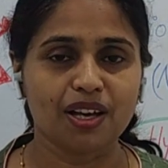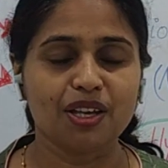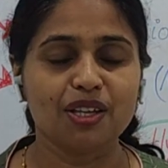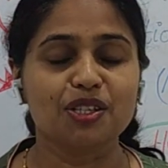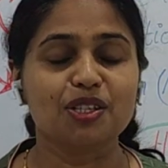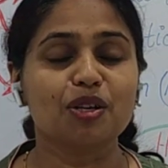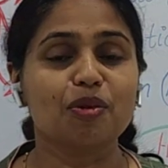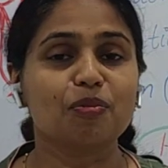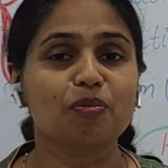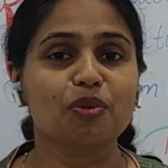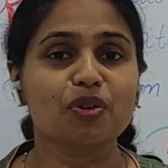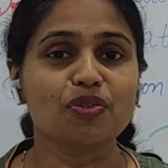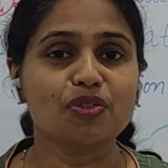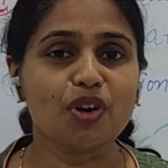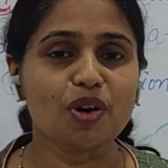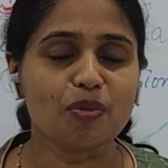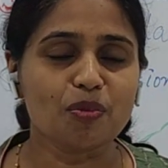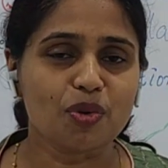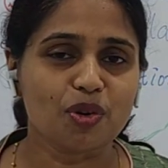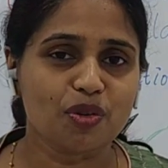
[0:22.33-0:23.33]
So
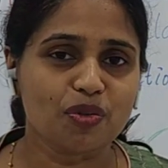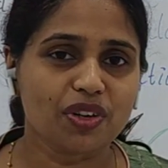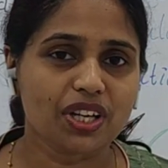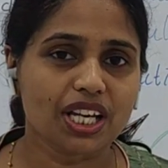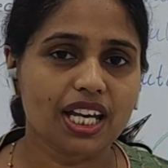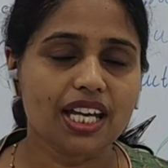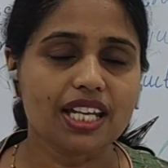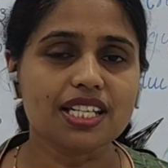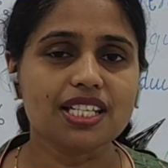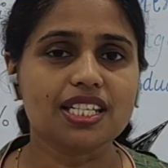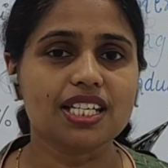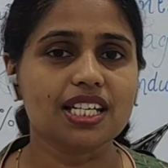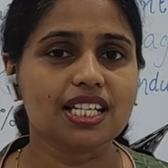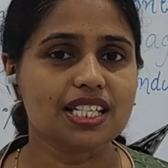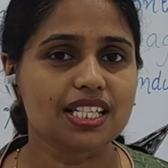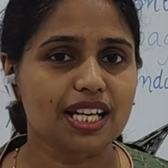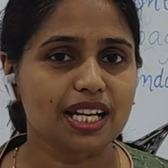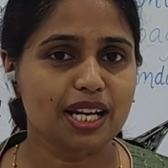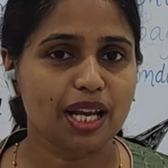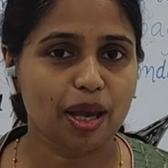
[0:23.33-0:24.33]
before moving in
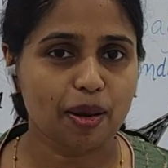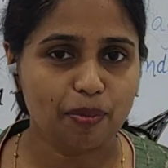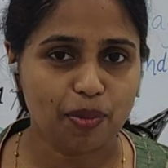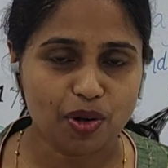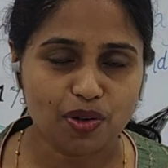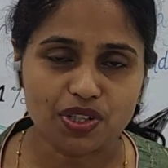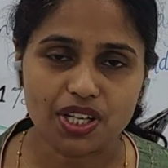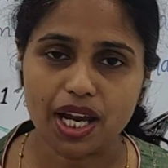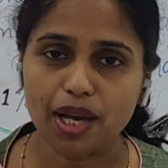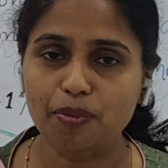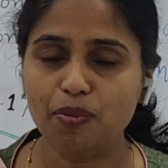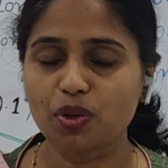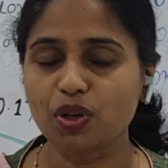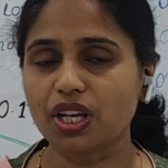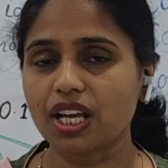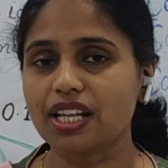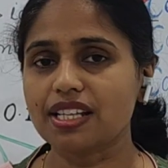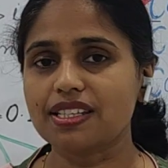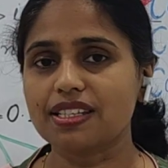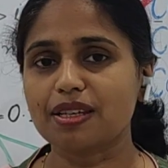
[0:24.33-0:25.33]
detail about
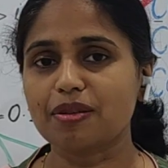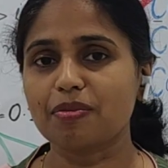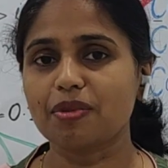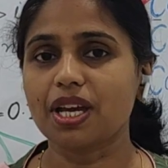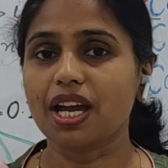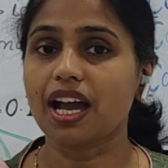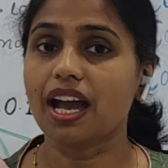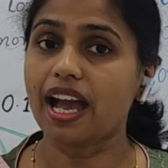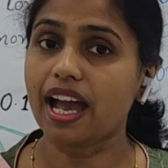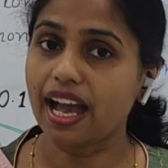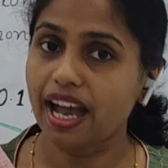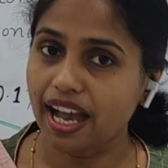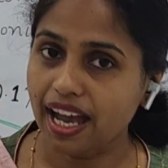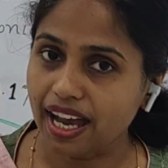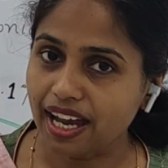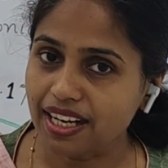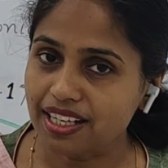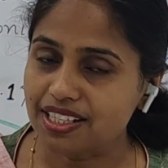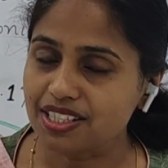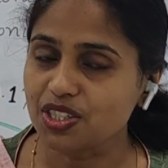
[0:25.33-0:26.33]
hypocalcemia
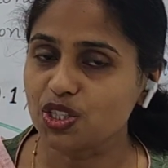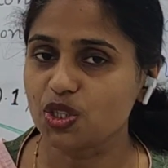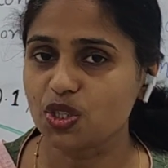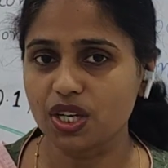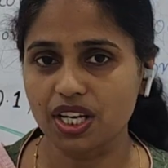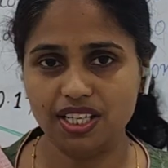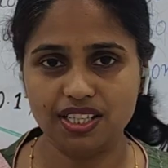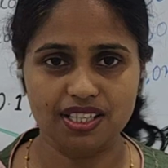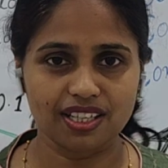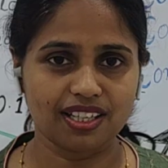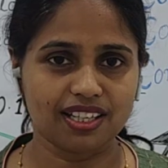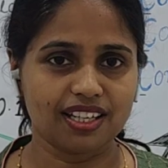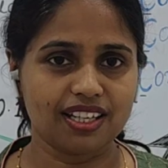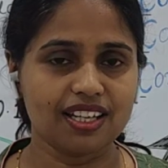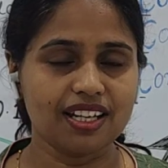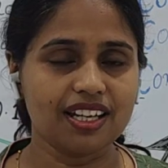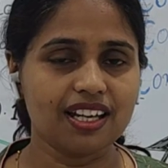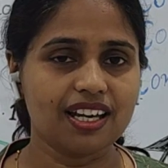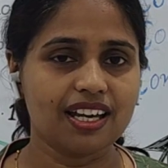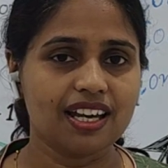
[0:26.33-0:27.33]
and
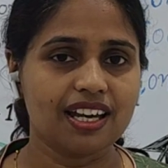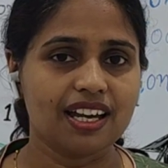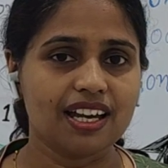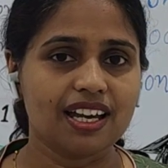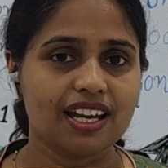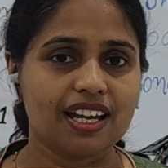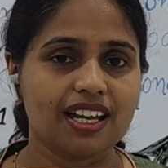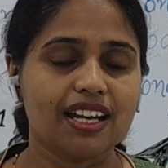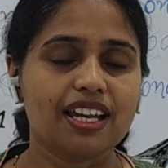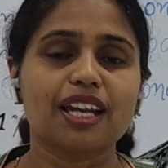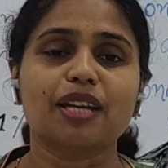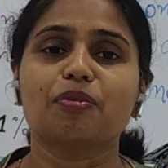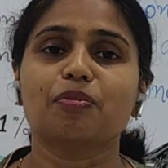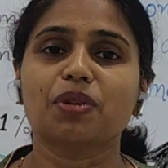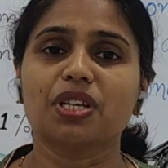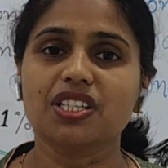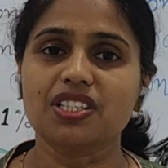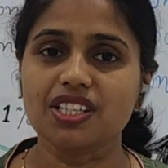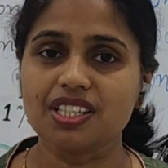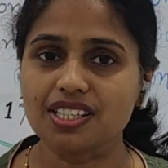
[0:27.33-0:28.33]
tetany, let
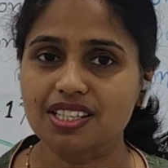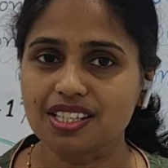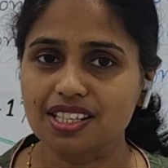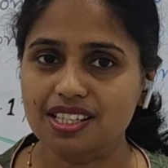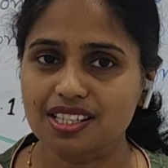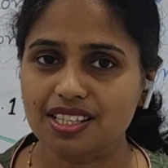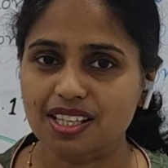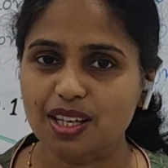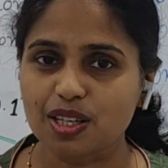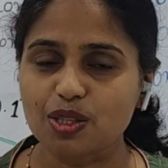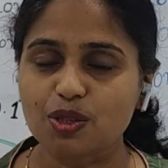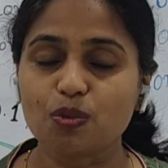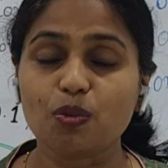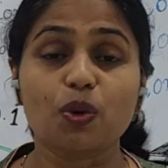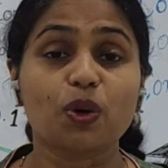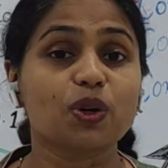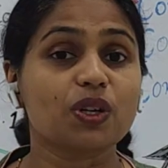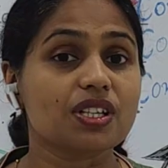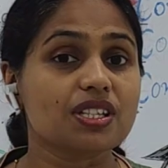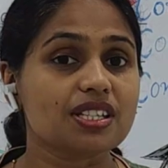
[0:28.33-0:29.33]
me just discuss
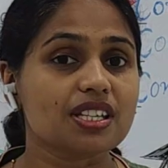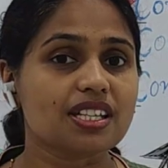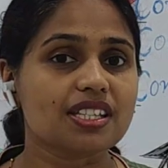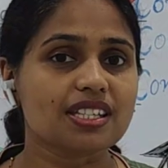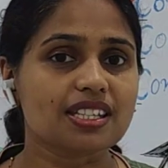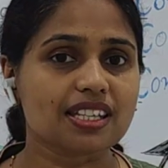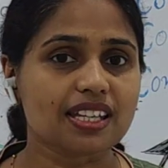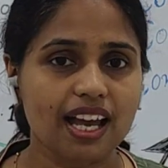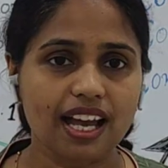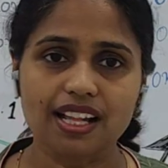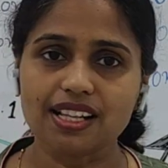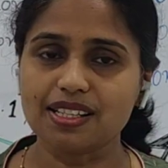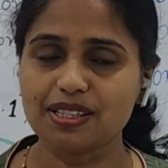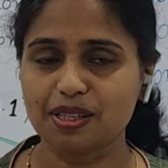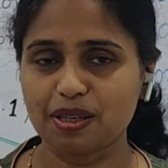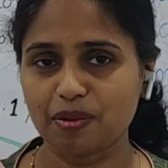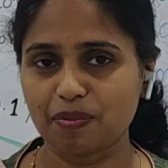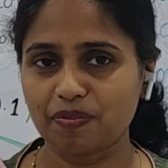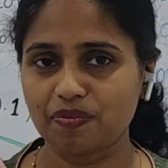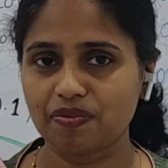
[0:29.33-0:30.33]
what is this
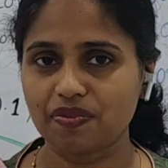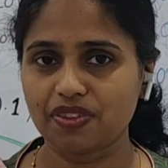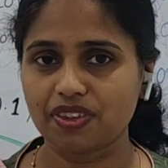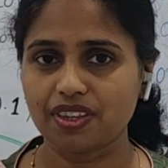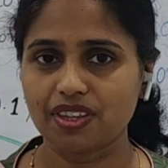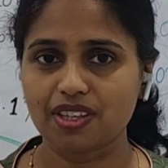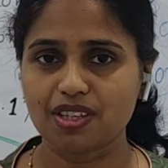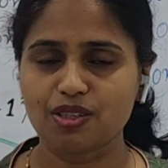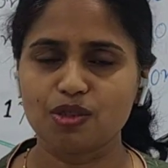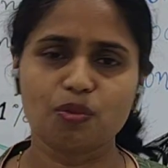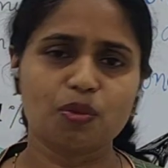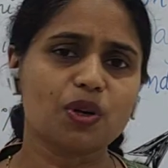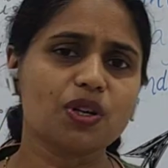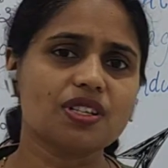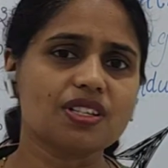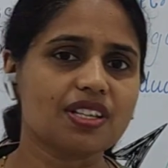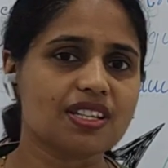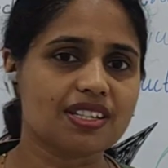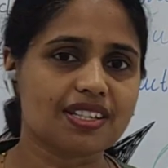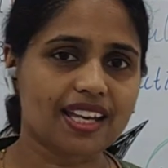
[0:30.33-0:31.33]
calcium. So what
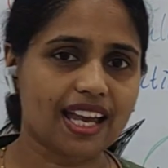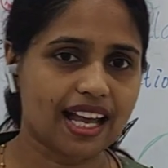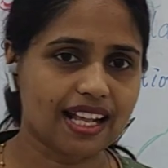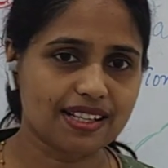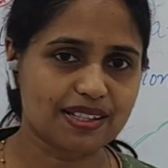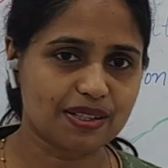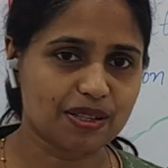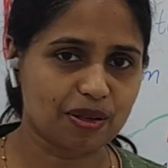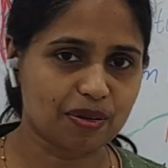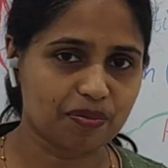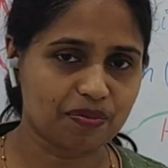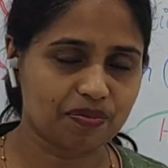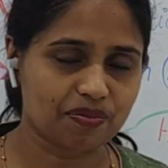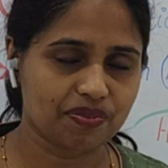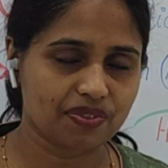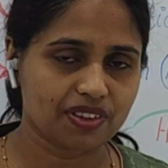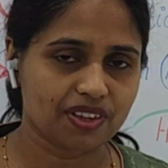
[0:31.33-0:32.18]
is this calcium?